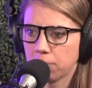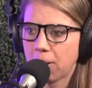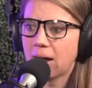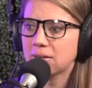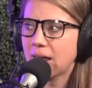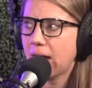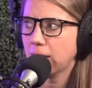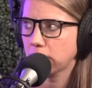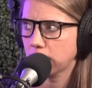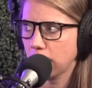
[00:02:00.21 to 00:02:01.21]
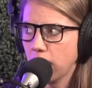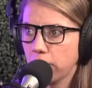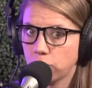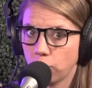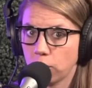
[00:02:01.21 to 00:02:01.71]
podcasts,
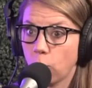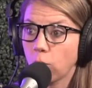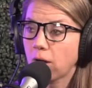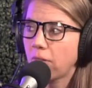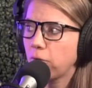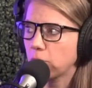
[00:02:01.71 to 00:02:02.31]
doing work on their